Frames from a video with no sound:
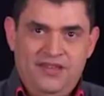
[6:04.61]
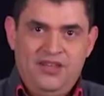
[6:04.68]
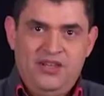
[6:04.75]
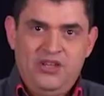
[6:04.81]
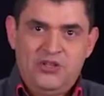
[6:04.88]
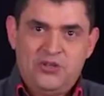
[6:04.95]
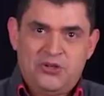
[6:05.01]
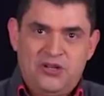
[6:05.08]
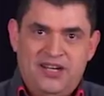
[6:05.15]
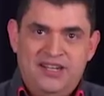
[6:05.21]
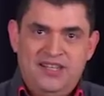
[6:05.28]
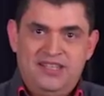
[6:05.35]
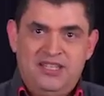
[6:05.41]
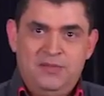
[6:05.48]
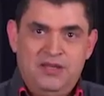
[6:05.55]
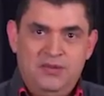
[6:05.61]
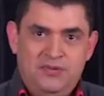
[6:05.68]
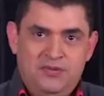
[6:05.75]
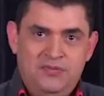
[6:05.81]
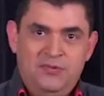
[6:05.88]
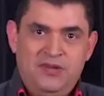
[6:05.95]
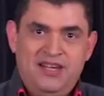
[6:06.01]
Thanks for watching and
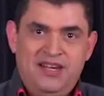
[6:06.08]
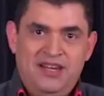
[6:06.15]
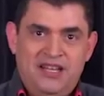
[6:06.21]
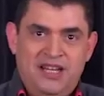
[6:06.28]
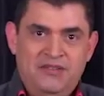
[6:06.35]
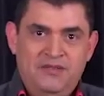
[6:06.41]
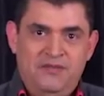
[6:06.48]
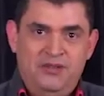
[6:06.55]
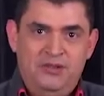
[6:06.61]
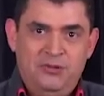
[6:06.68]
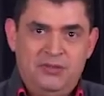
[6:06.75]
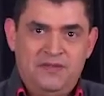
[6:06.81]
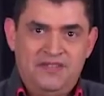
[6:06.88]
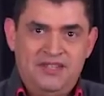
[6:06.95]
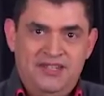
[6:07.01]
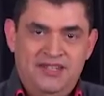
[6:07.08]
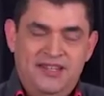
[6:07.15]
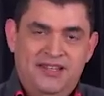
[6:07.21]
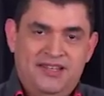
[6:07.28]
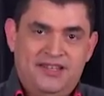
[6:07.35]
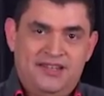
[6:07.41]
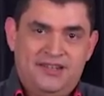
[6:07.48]
see you in the next tutorial video.